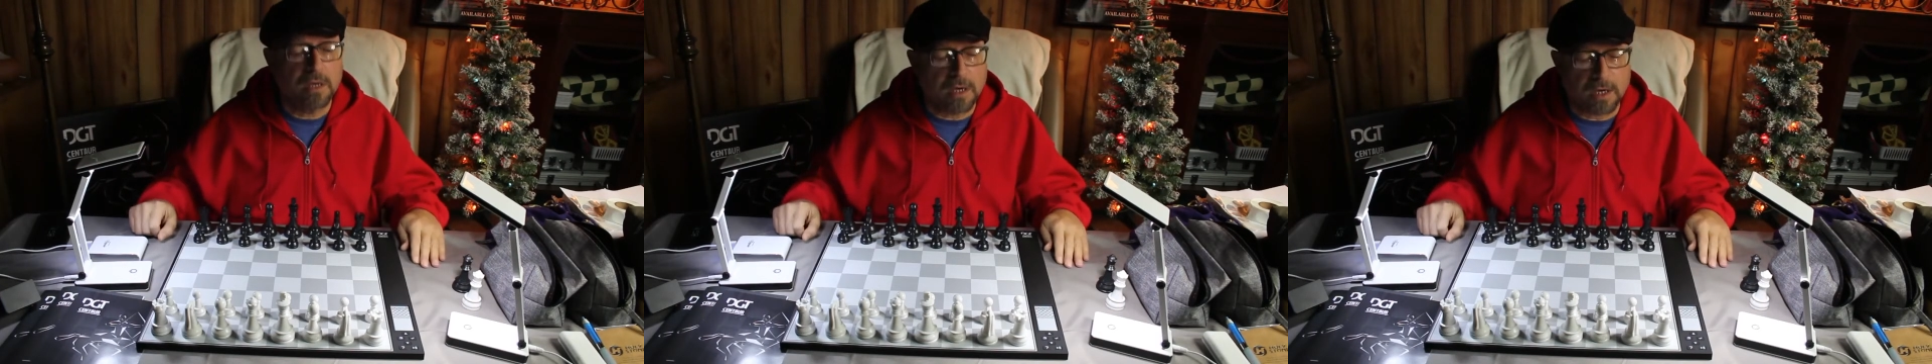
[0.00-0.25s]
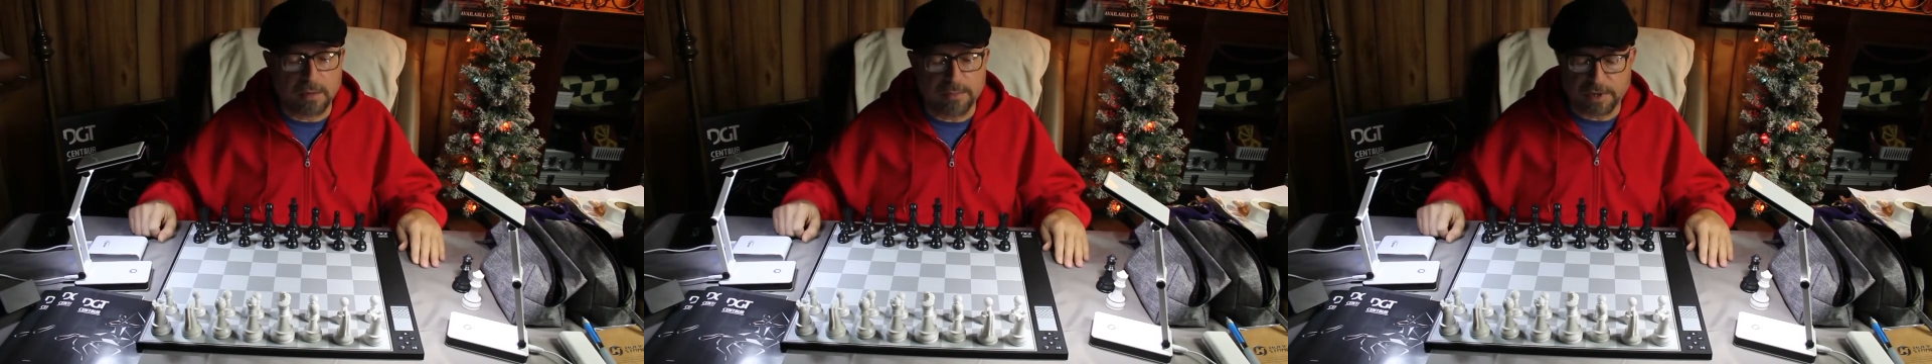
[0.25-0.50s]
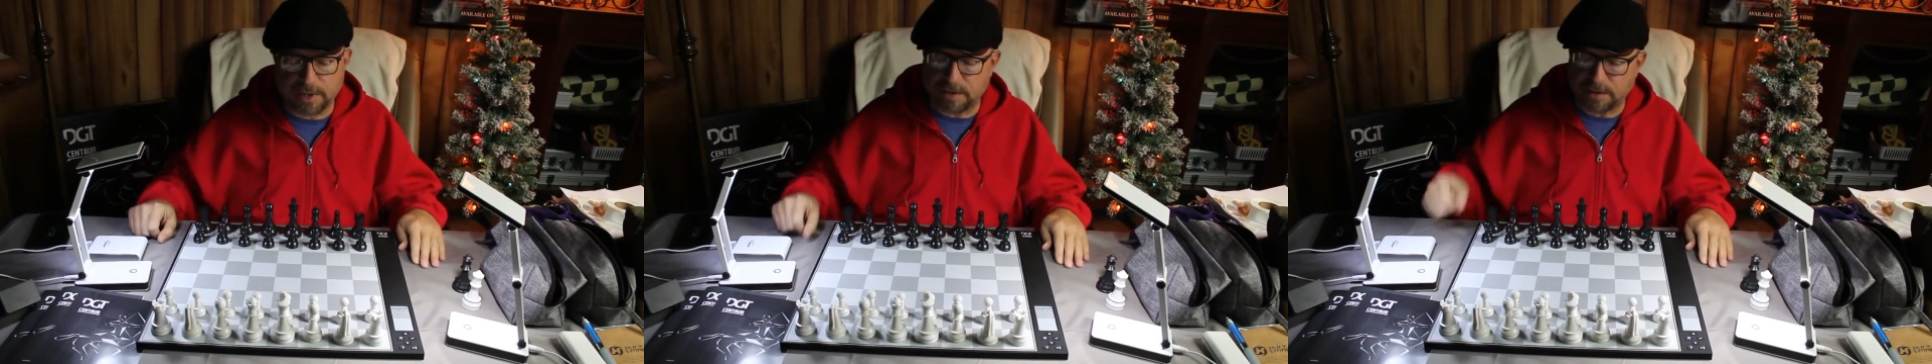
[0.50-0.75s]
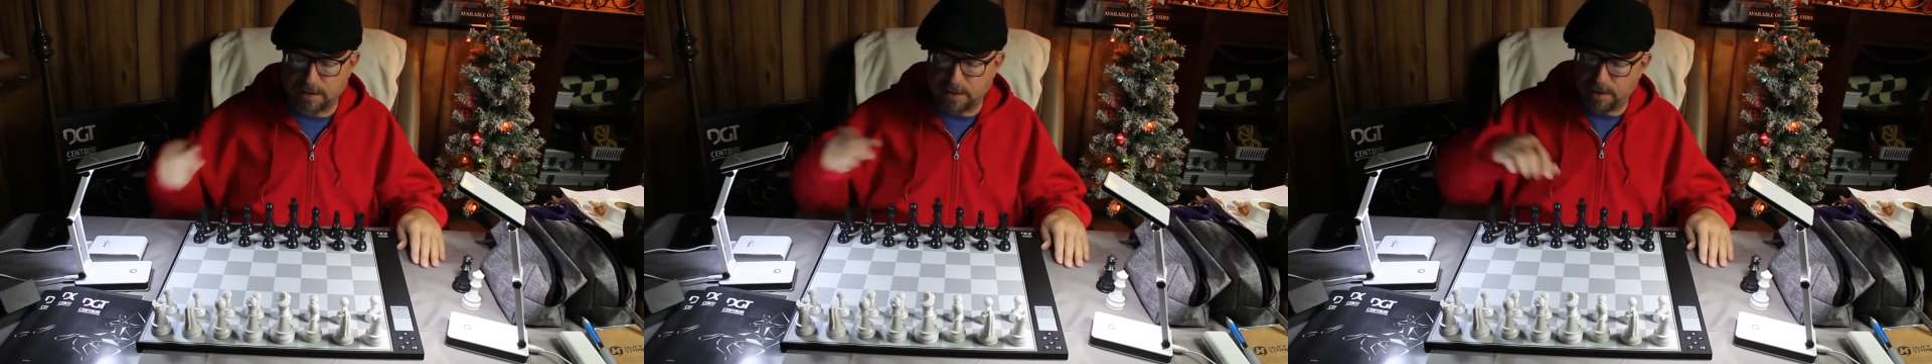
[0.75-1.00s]
Uh,
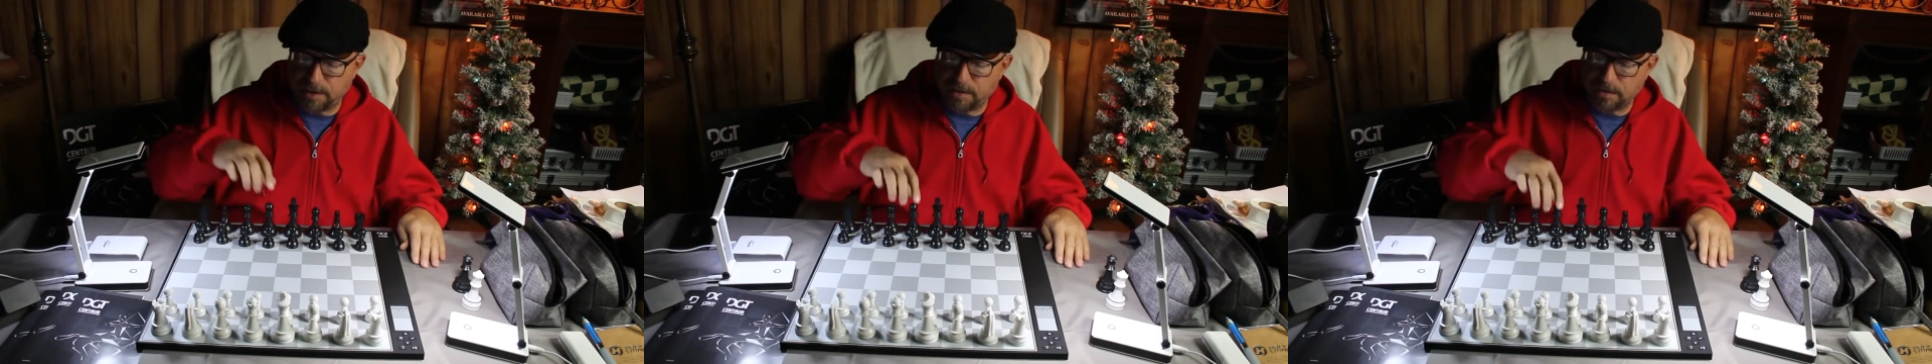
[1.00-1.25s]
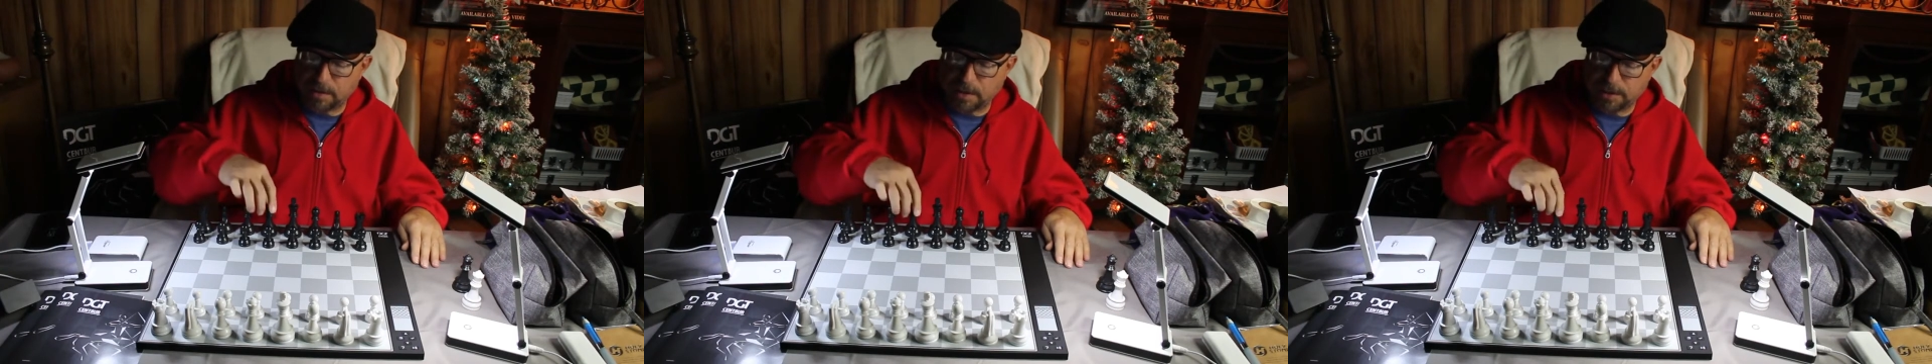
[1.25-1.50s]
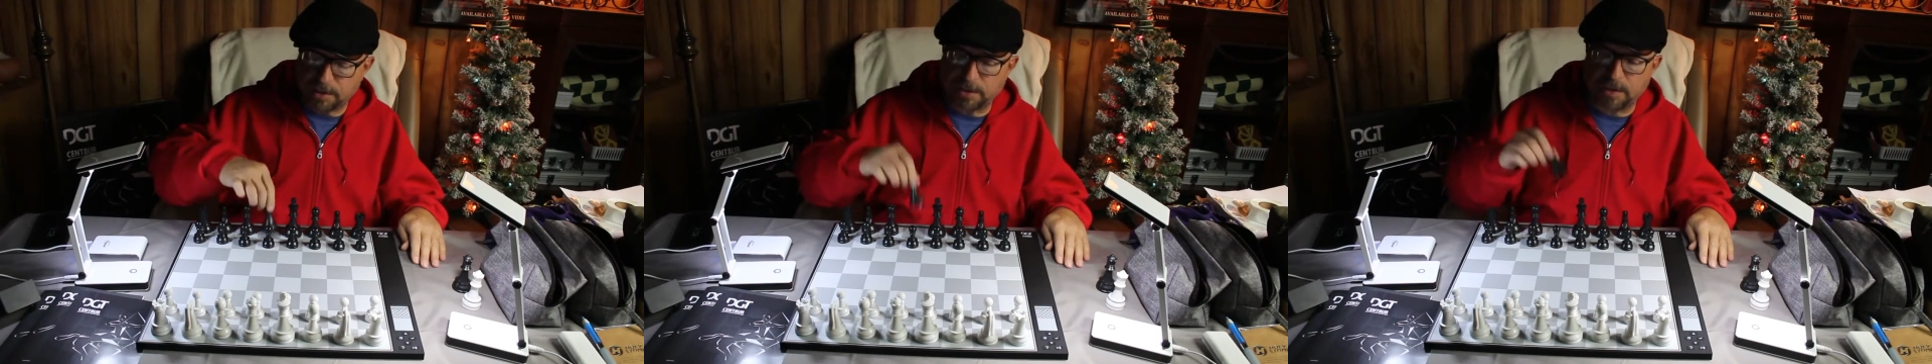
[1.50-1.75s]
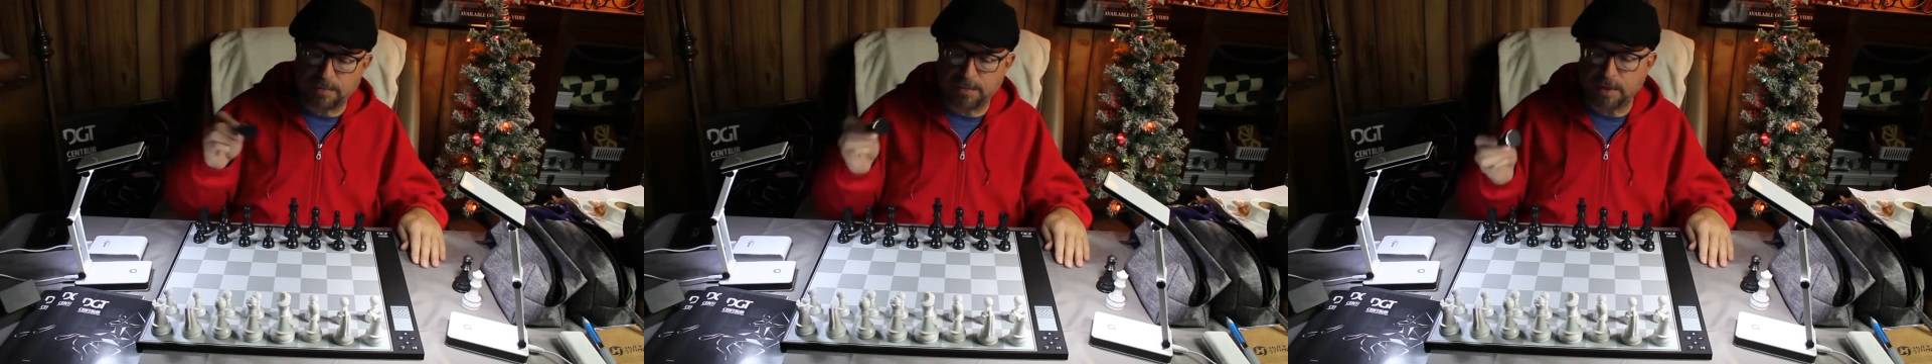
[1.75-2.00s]
because these are not
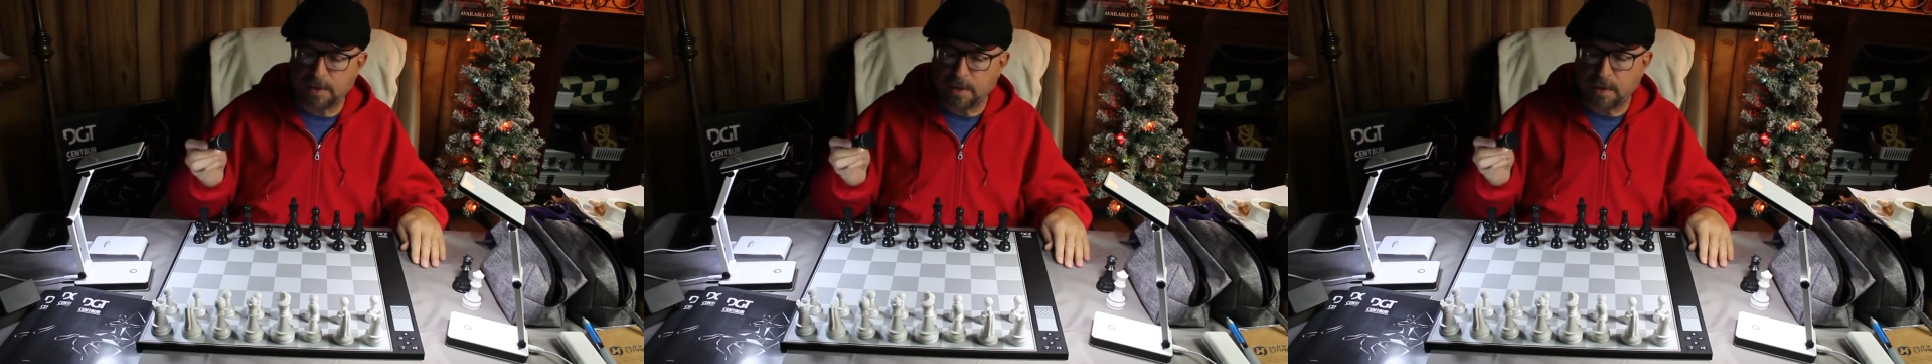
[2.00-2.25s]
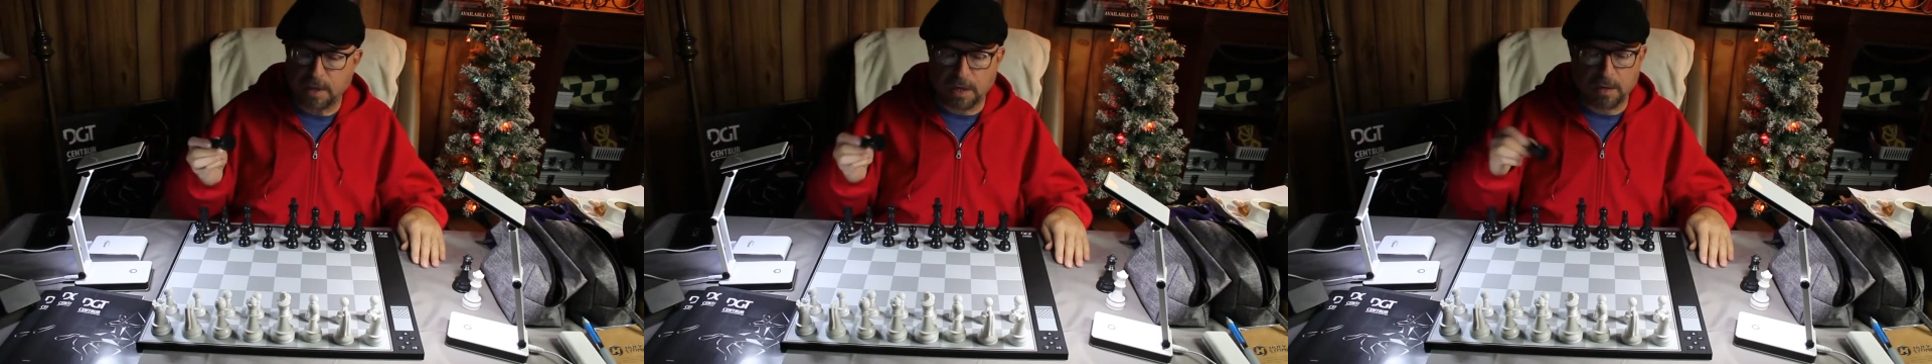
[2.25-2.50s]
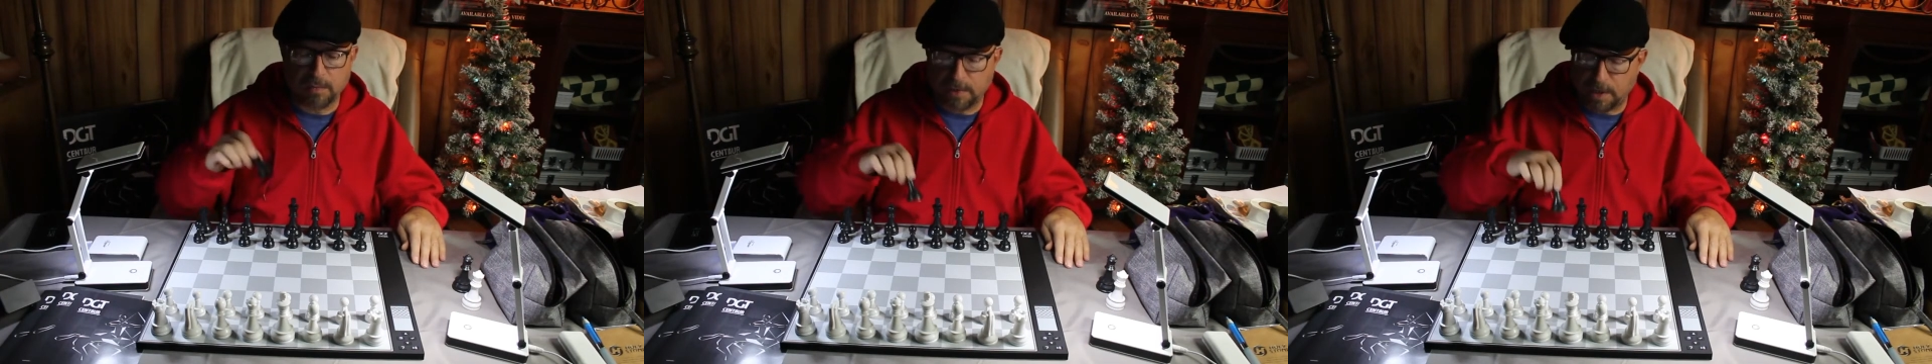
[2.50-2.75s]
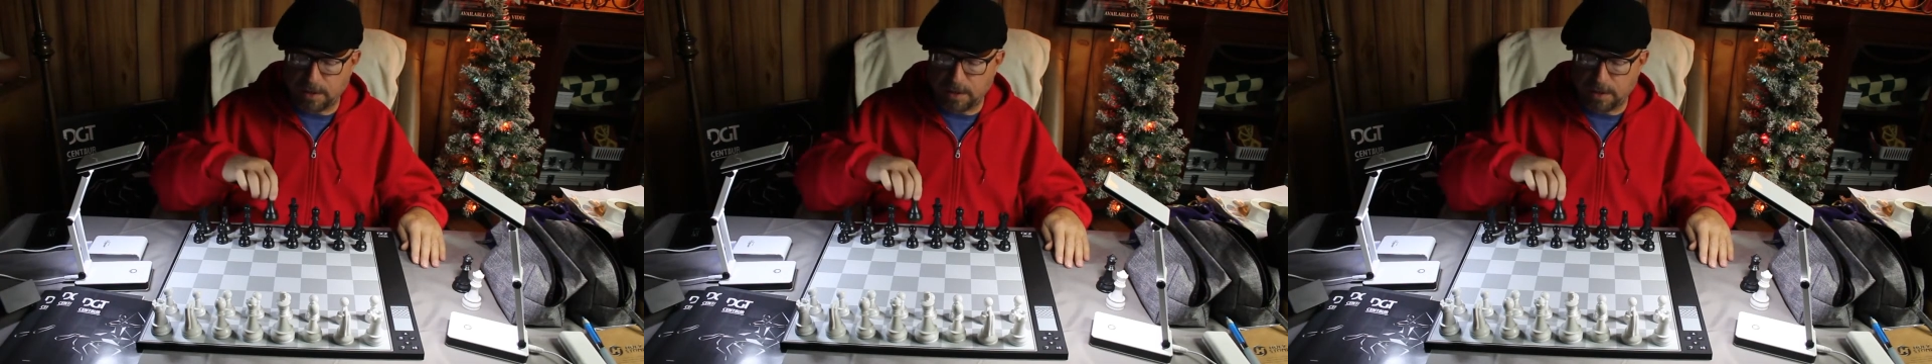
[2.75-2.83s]
chipped, and I'm not.